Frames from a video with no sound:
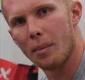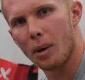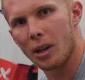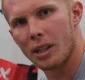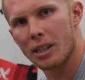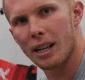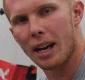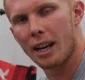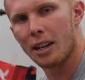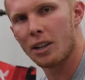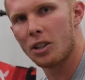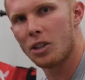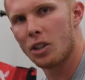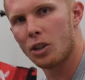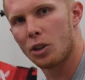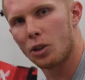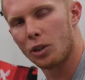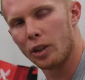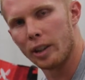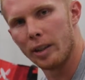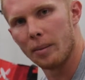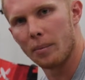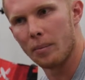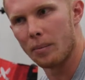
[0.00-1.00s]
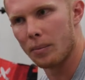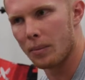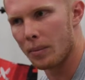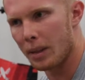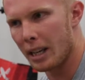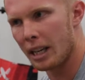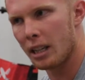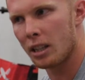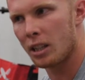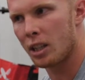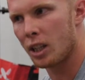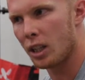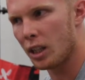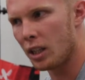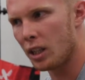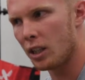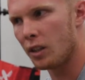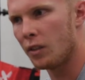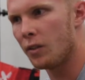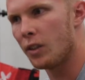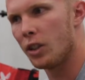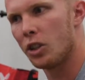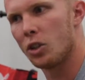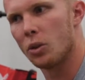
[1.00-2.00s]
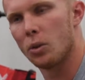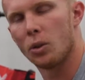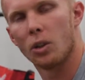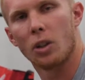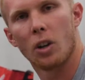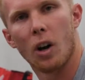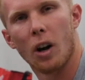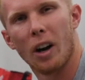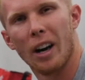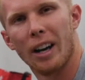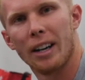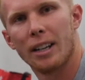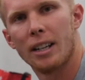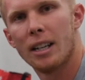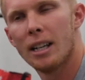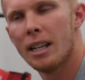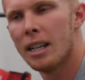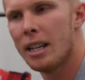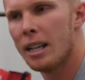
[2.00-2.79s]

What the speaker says: I started to trim each individual kite